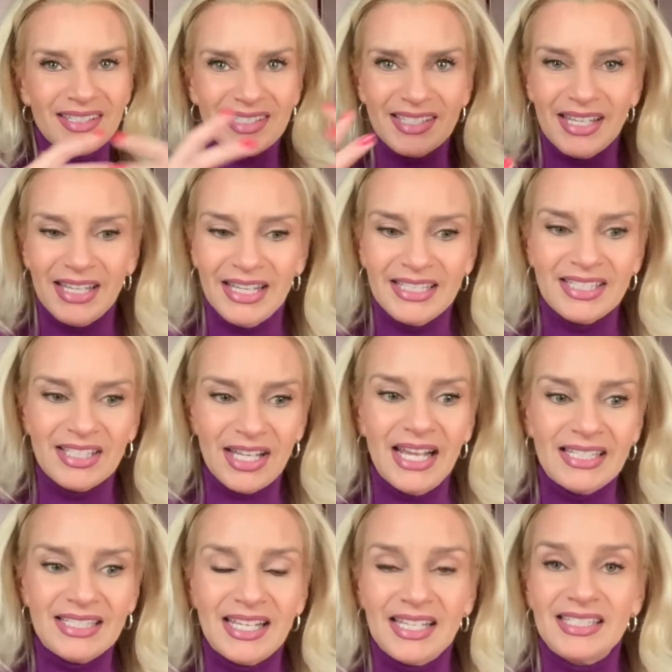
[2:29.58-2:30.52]

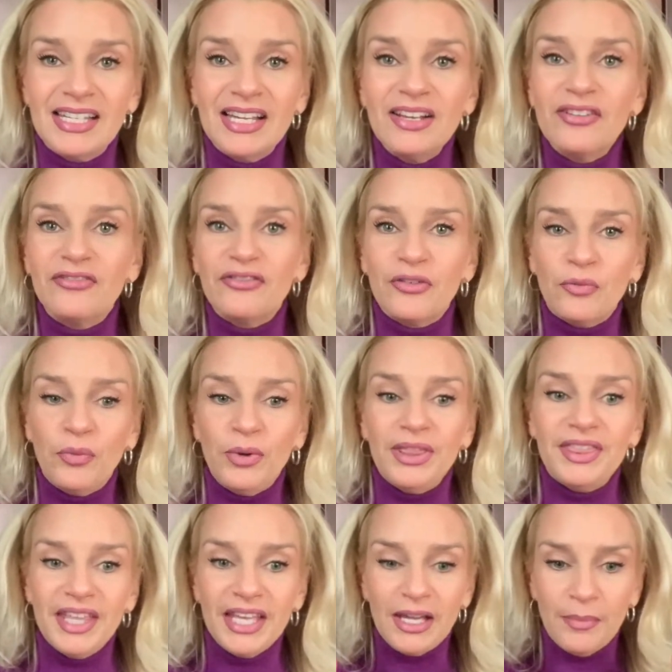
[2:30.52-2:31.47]
it's as if we
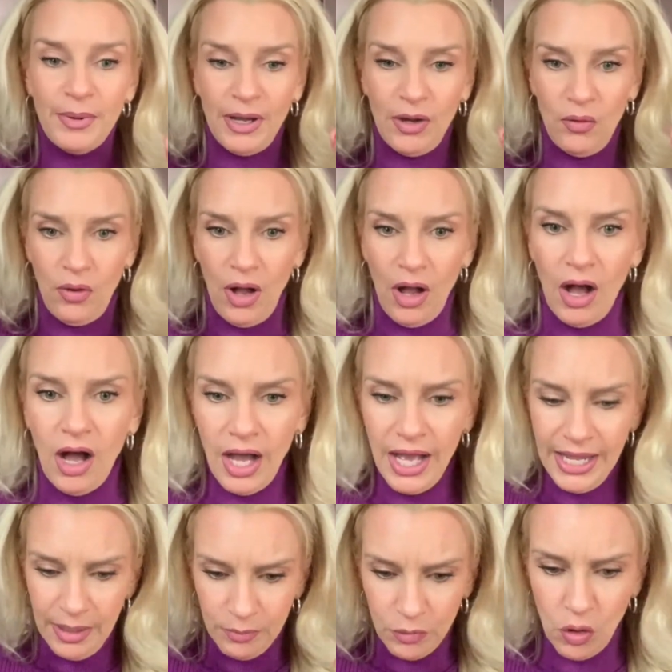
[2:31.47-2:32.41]
think about, I
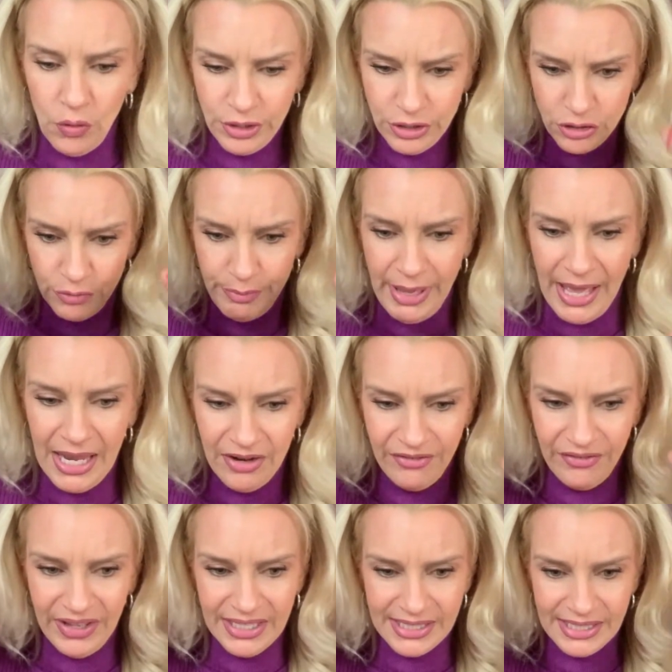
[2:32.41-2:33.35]
am going to
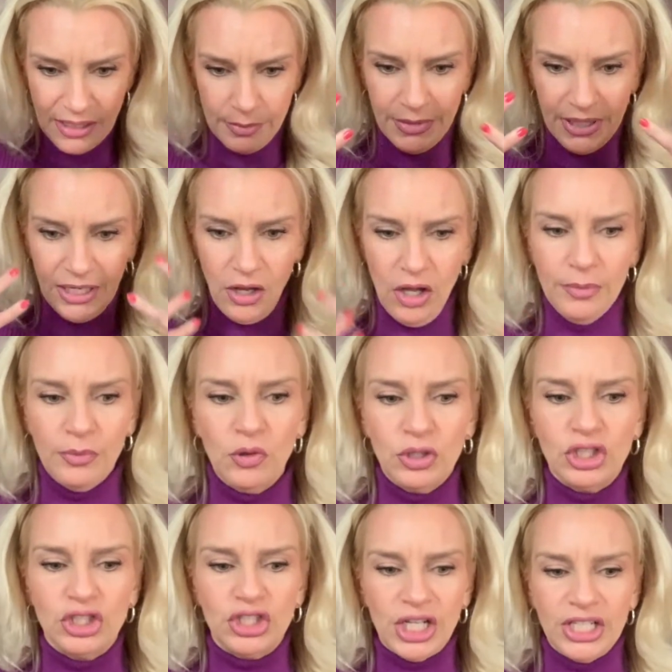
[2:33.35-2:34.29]
manifest something, I'm going
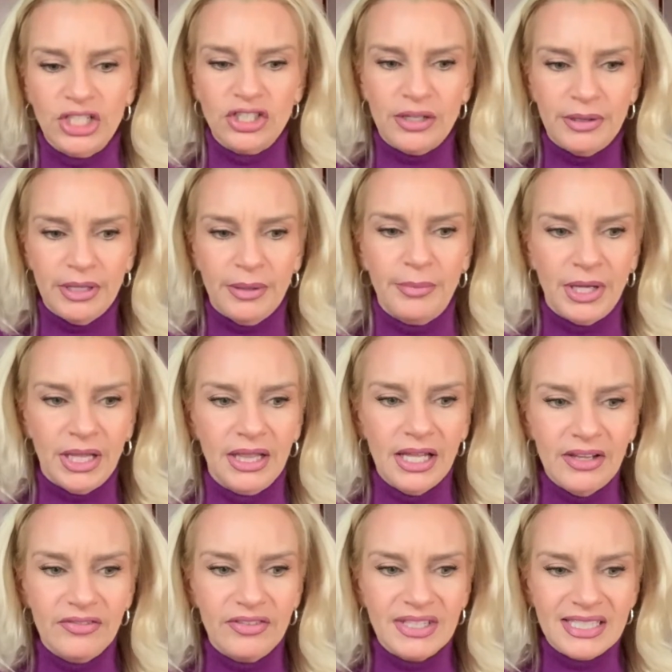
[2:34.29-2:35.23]
to change something in my
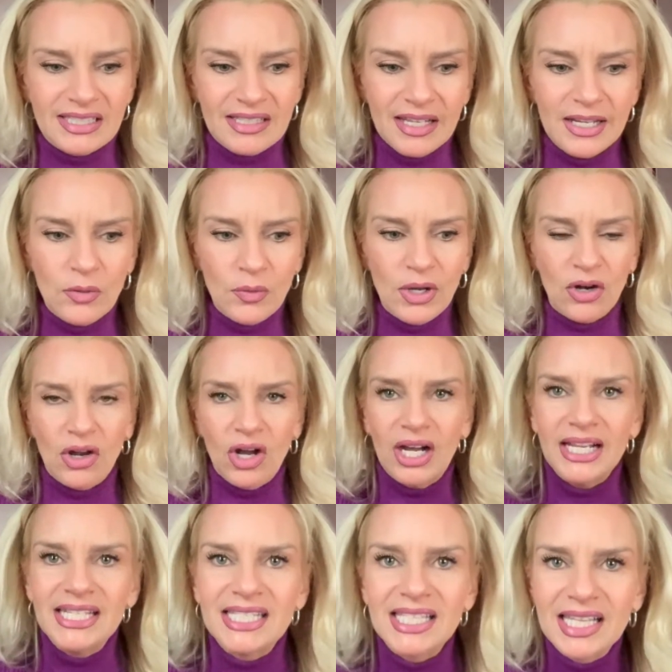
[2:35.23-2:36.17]
life, it's like we are
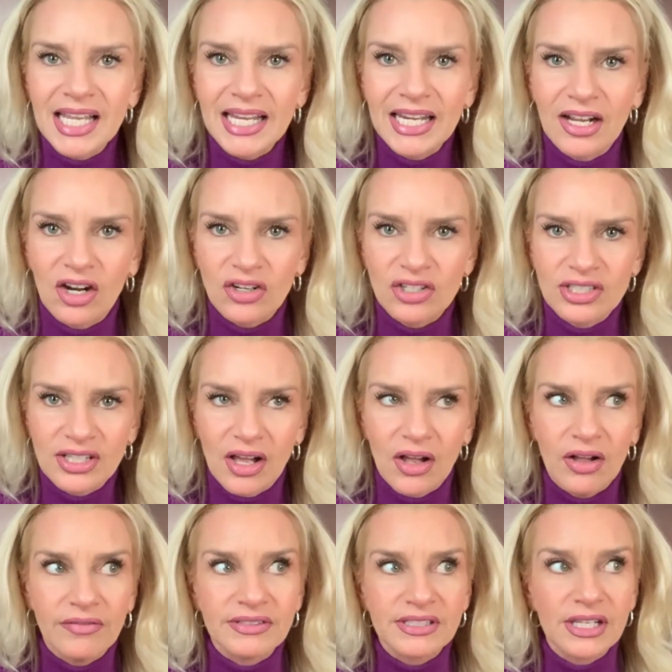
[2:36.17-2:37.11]
isolating
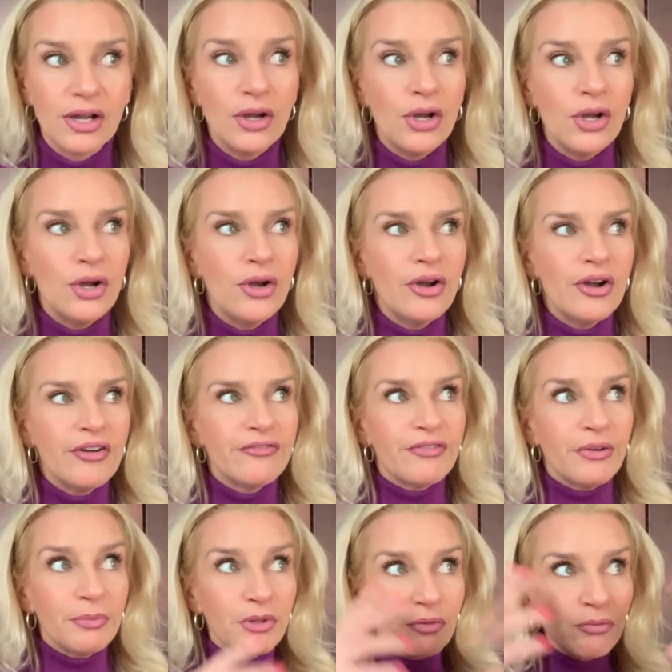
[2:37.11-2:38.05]
ourselves
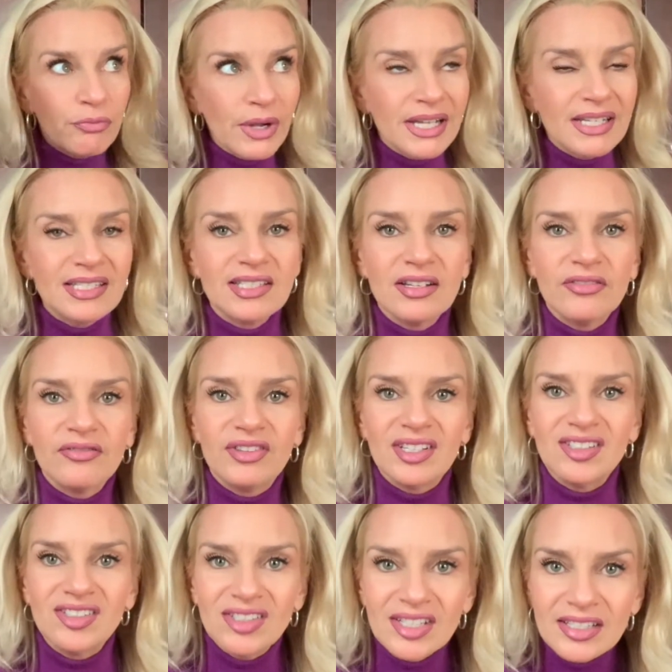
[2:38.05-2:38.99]
from the rest of the
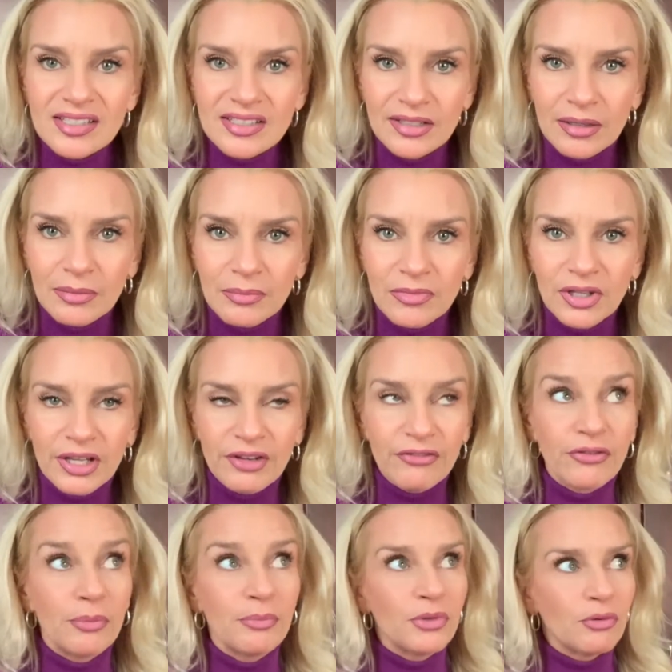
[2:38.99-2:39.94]
system, like
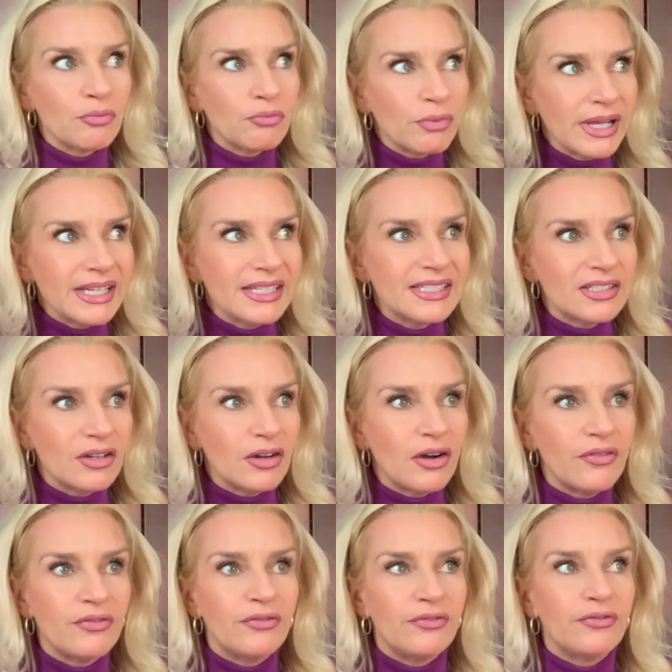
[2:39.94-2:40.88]
from the rest
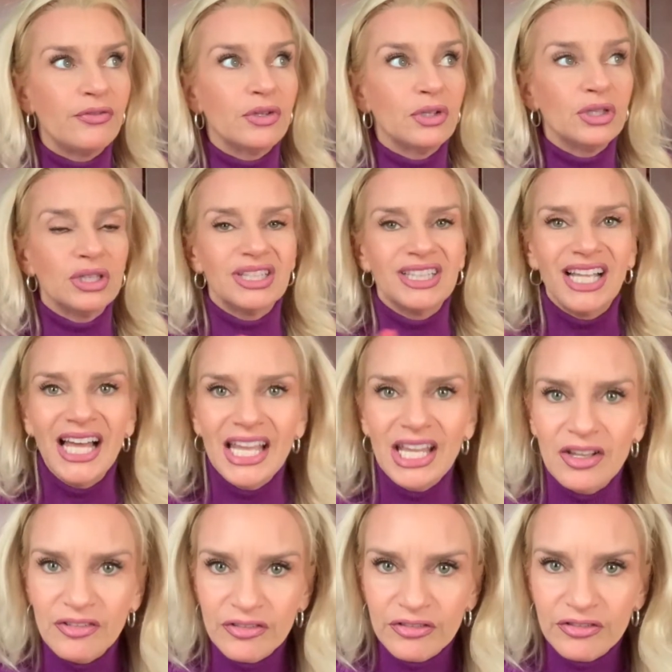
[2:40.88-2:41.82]
of
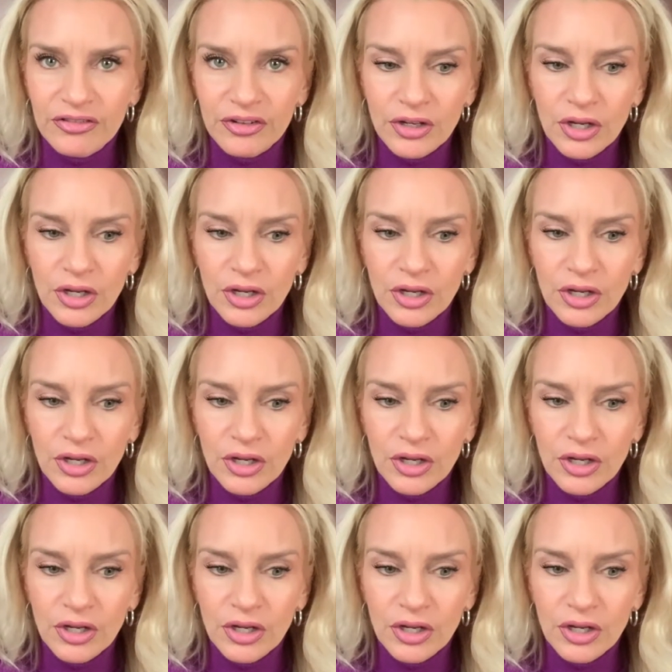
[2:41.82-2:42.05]
life,